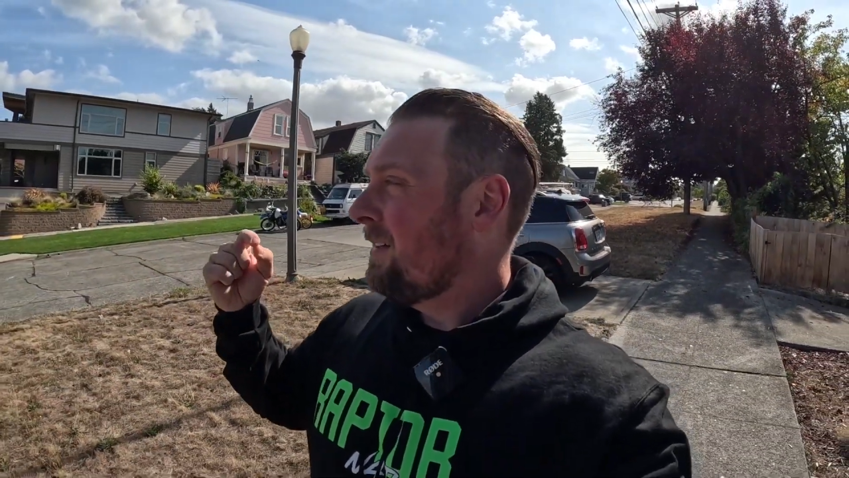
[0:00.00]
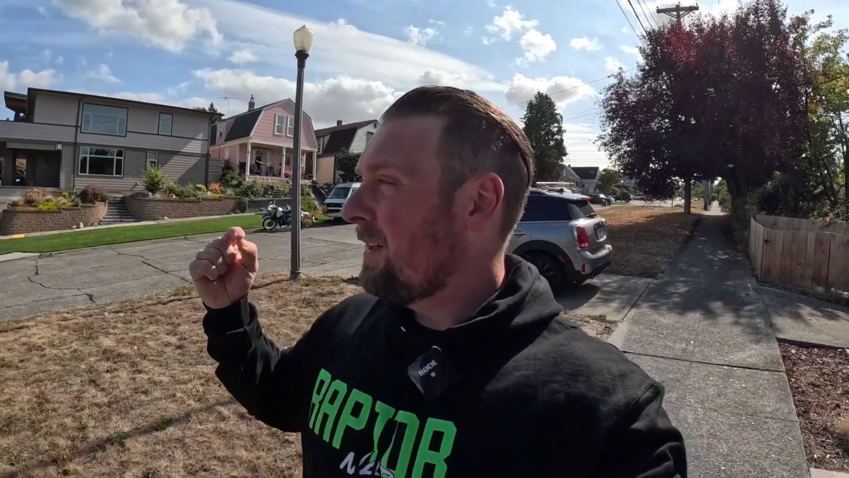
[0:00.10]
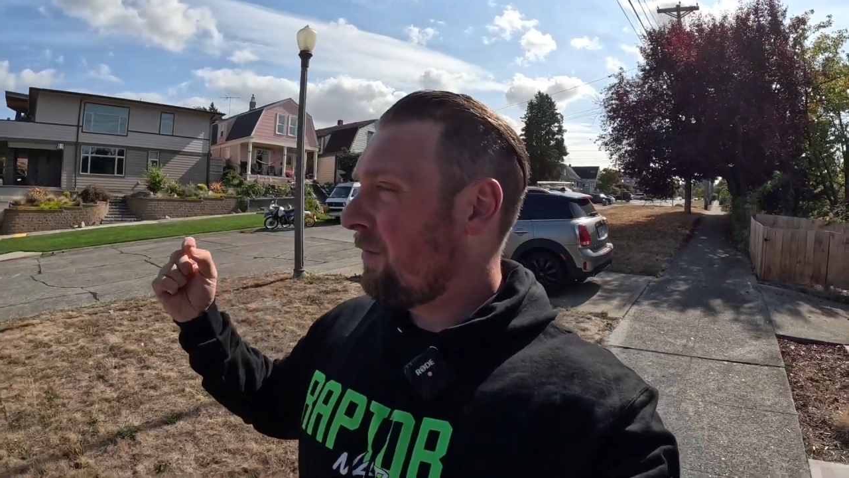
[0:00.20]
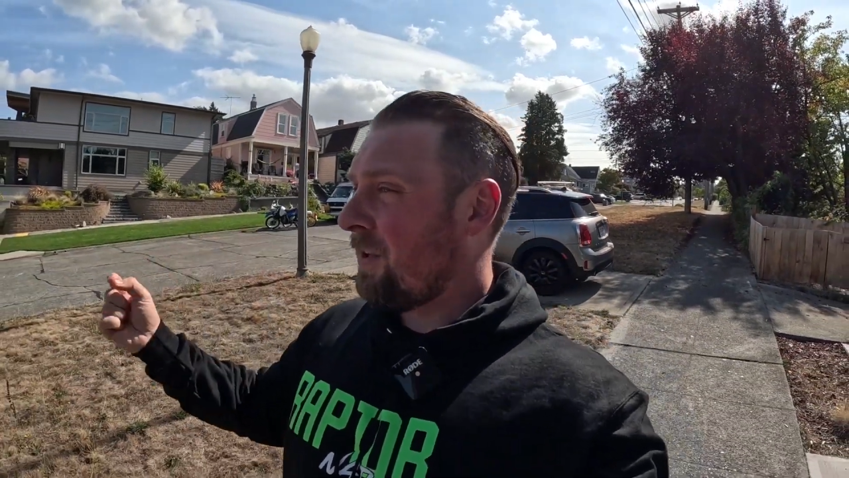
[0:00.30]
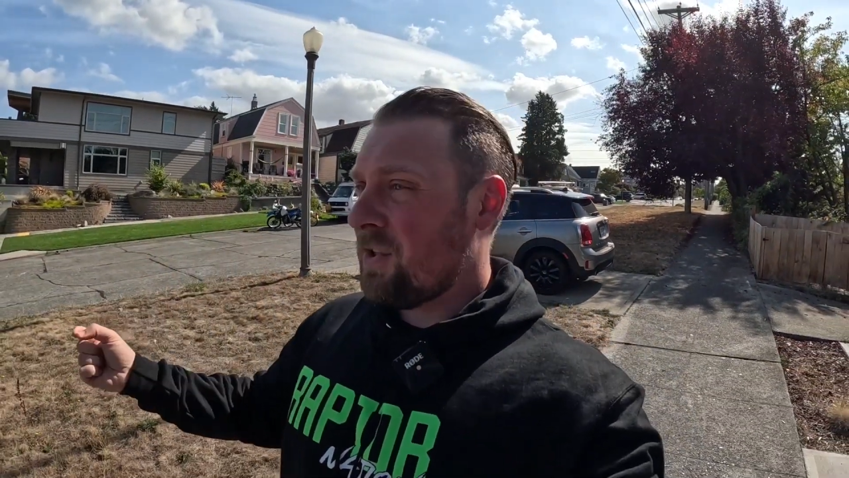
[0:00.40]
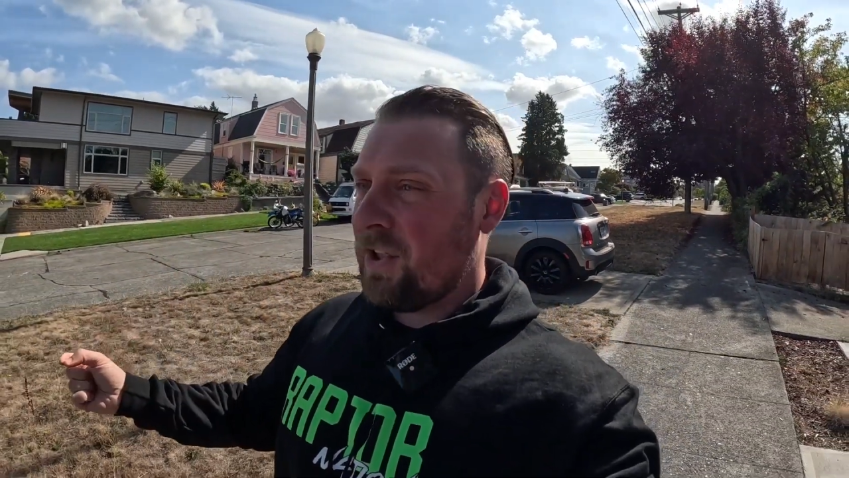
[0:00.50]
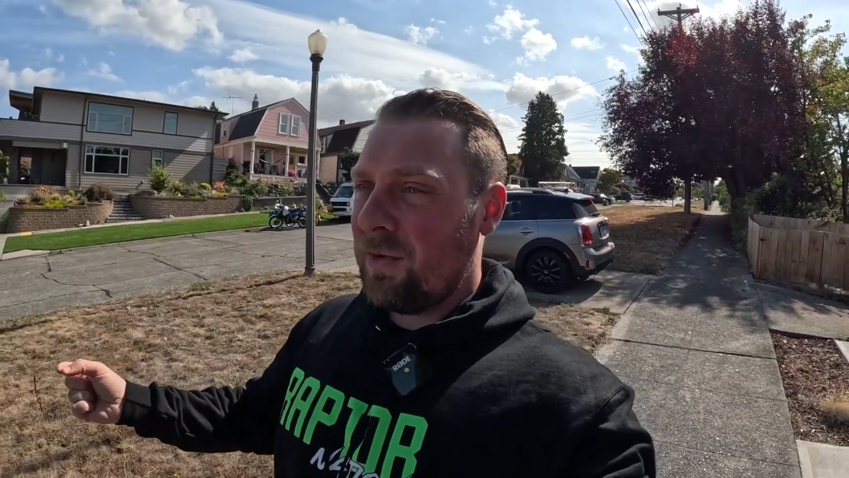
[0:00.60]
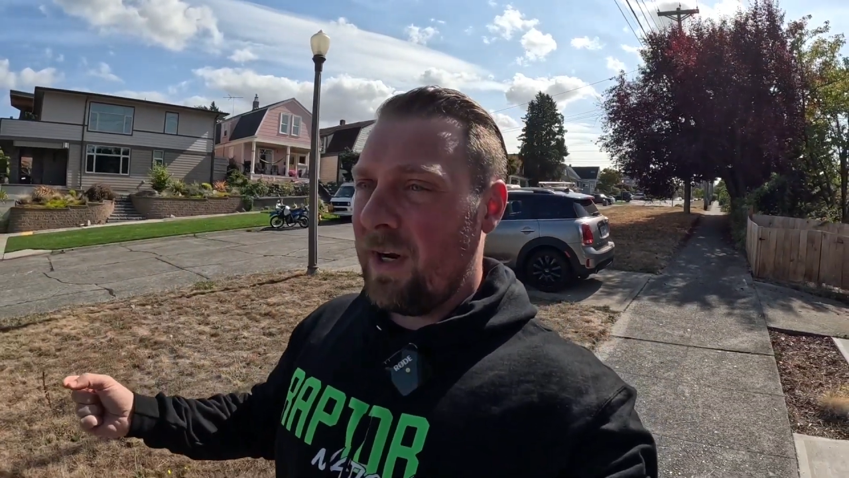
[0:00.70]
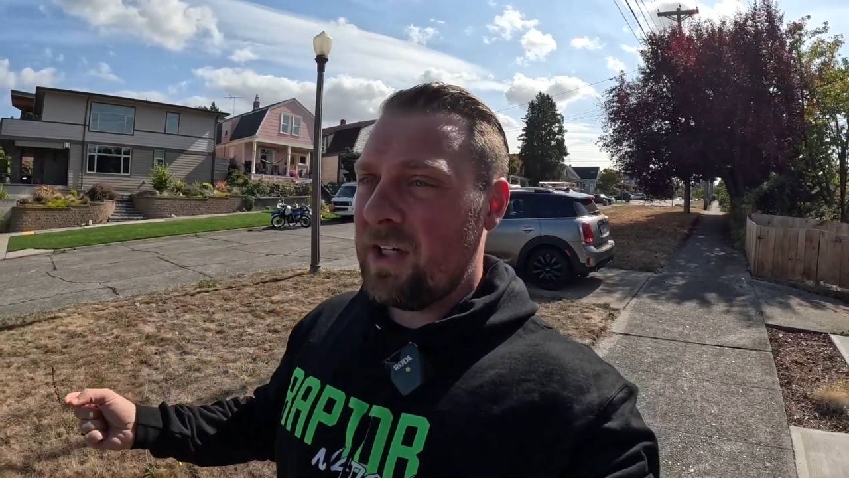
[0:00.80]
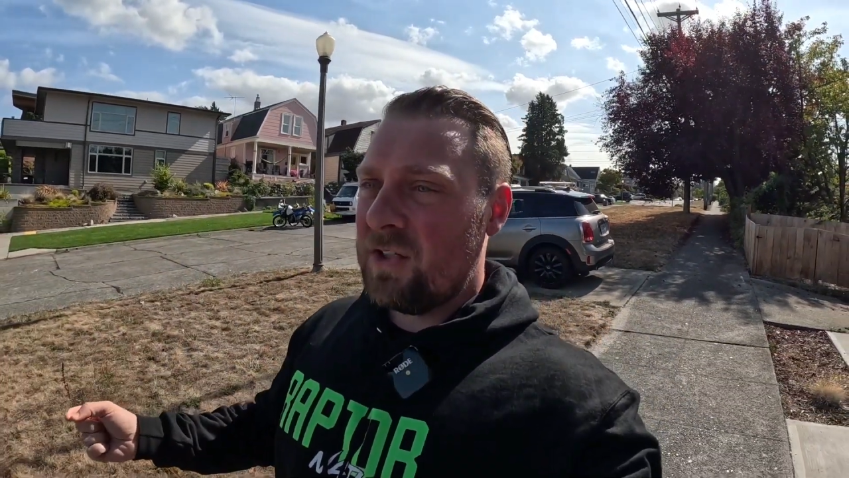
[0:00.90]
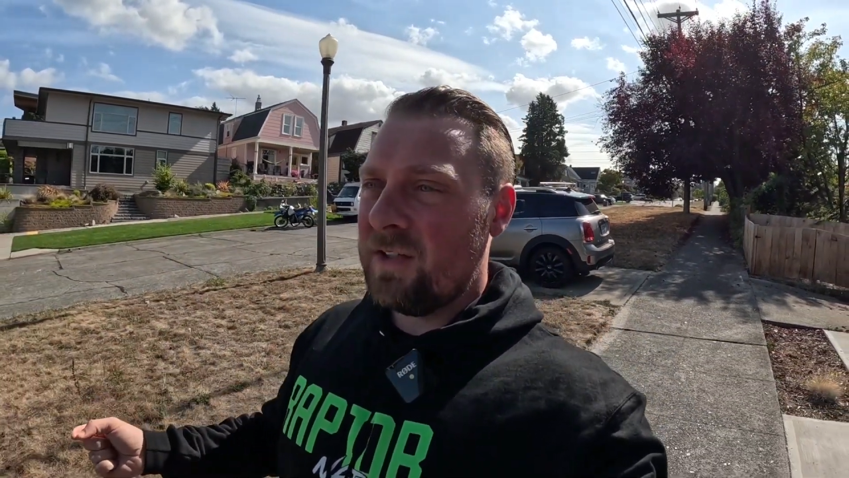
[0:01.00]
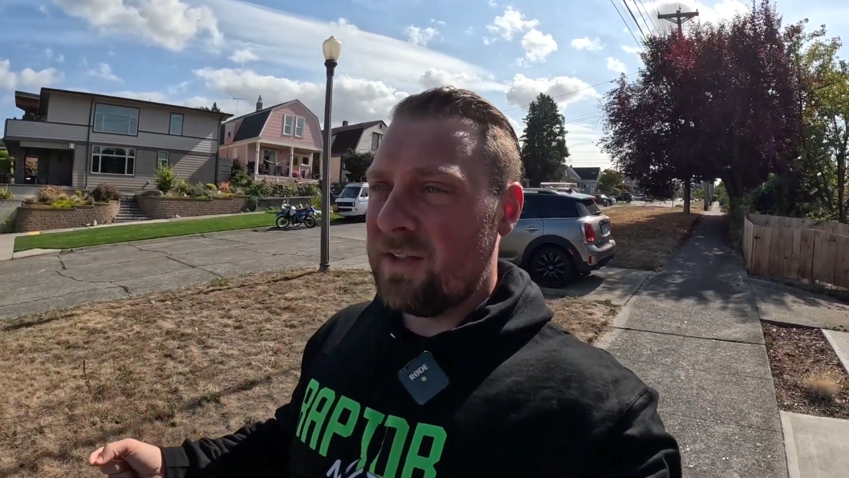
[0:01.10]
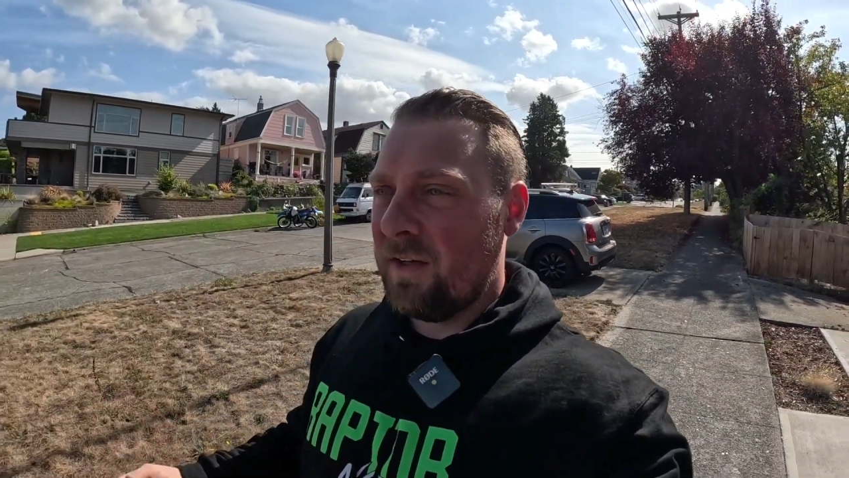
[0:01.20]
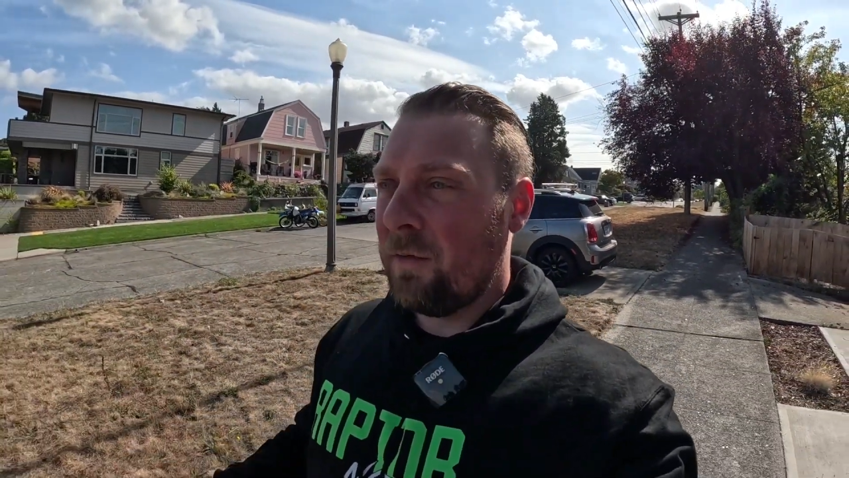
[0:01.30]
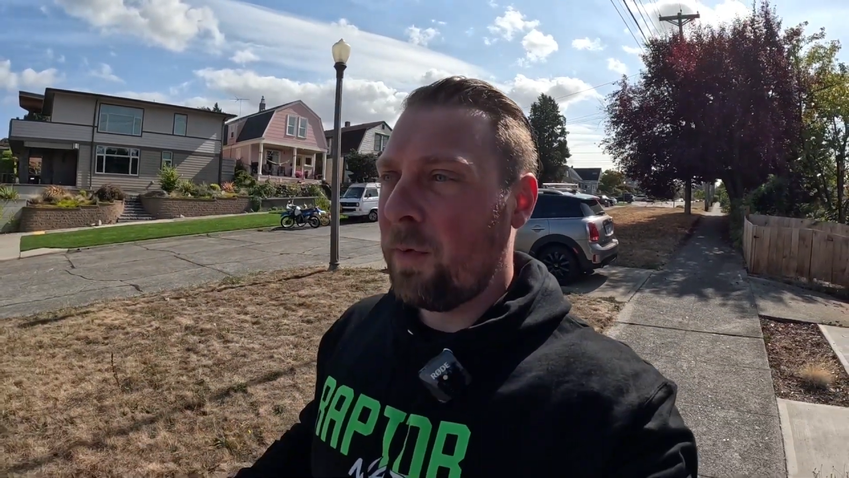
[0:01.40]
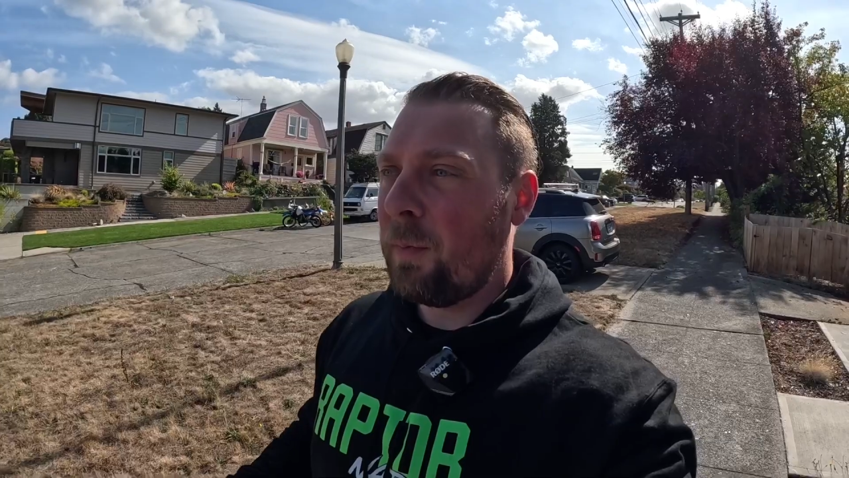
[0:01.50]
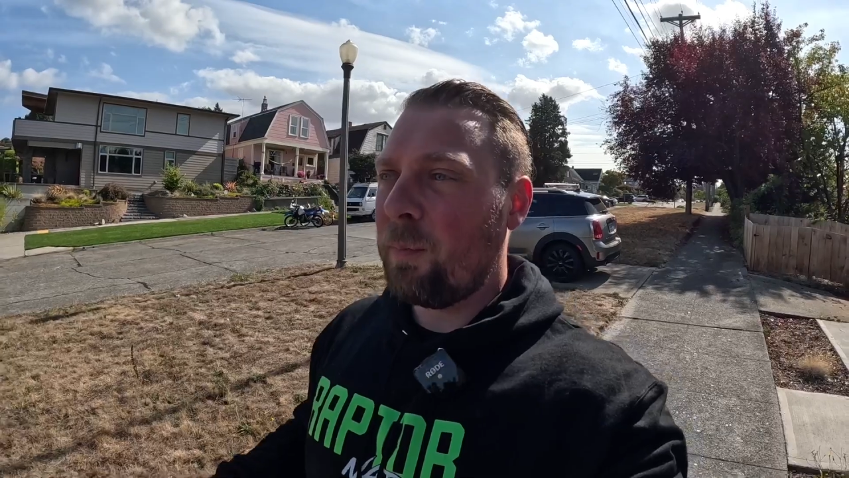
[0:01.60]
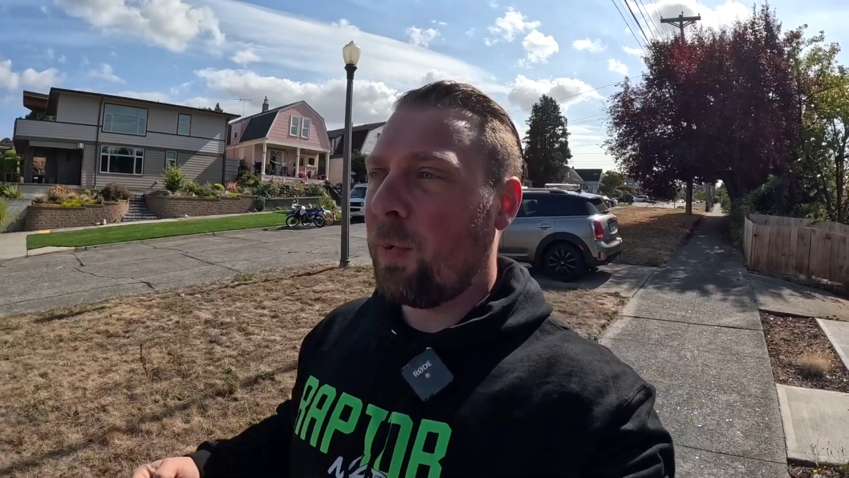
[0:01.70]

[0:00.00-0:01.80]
different generations of